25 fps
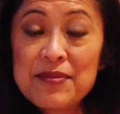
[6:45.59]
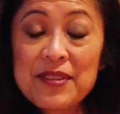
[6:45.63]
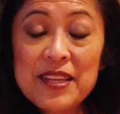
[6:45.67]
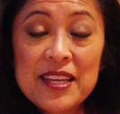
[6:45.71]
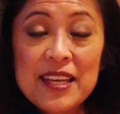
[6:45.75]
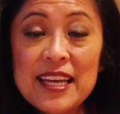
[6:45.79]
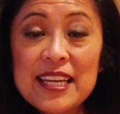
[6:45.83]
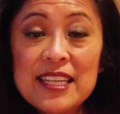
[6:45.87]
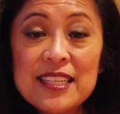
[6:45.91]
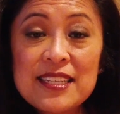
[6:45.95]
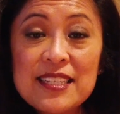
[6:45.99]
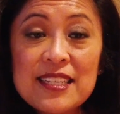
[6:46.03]
Like
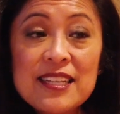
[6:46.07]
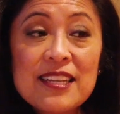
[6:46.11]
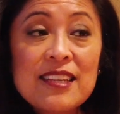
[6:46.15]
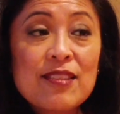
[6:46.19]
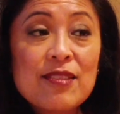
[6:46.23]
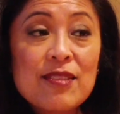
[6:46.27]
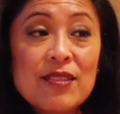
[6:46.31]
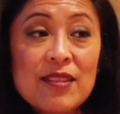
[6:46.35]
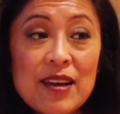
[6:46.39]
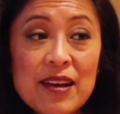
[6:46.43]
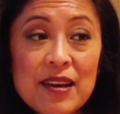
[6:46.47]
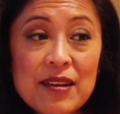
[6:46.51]
I
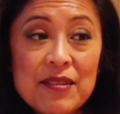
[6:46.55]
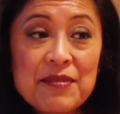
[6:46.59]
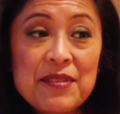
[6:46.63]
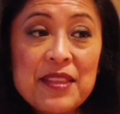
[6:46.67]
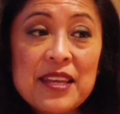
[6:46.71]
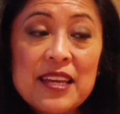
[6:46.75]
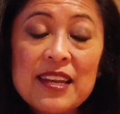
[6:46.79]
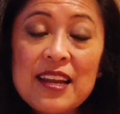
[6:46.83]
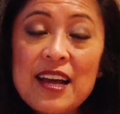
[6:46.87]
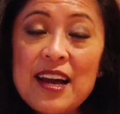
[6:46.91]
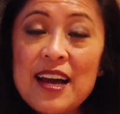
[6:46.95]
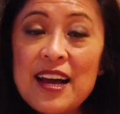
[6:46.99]
didn't love
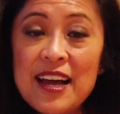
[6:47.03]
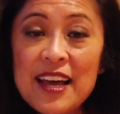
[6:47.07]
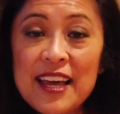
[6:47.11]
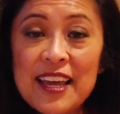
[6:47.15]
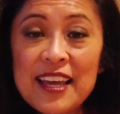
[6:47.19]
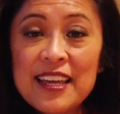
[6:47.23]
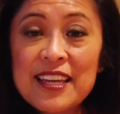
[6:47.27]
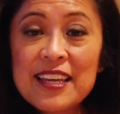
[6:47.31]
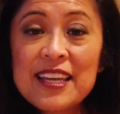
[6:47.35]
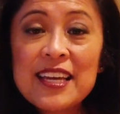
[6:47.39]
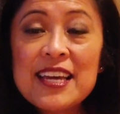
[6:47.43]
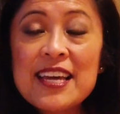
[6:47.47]
that
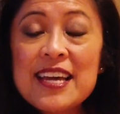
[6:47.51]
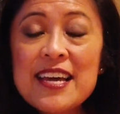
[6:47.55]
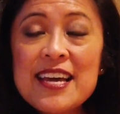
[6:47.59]
I,